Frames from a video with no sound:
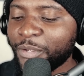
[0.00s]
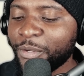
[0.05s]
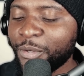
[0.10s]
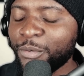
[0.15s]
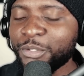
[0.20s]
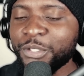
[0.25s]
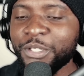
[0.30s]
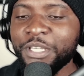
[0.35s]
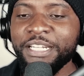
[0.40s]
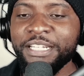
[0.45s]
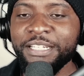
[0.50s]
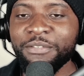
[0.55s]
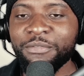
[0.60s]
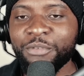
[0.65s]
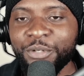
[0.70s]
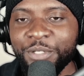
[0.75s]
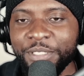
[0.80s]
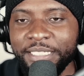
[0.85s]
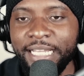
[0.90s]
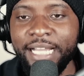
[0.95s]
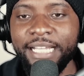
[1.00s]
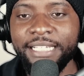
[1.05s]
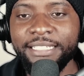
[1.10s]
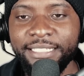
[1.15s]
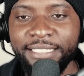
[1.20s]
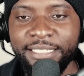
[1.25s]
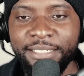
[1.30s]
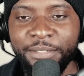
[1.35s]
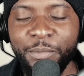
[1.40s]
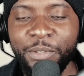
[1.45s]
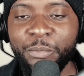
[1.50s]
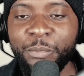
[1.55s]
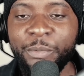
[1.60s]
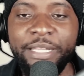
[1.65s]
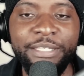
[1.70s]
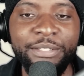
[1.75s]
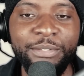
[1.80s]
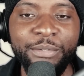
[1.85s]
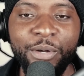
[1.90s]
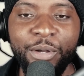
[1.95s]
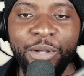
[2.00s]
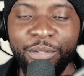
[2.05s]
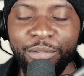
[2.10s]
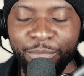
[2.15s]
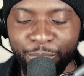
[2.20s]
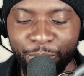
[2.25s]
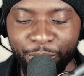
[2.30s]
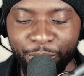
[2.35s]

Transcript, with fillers: who's going to divorce us when we do all the